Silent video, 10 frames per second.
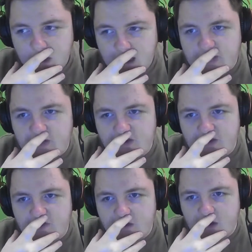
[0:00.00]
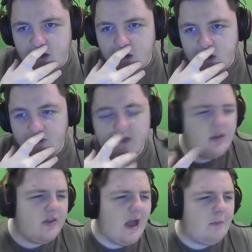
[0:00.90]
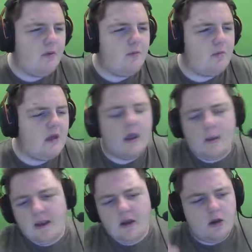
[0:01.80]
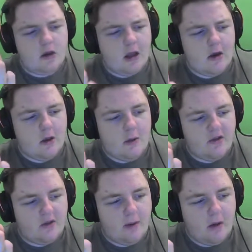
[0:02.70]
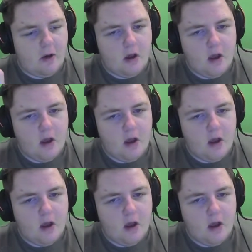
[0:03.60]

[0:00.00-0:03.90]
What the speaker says: I think City, I mean, I know you asked about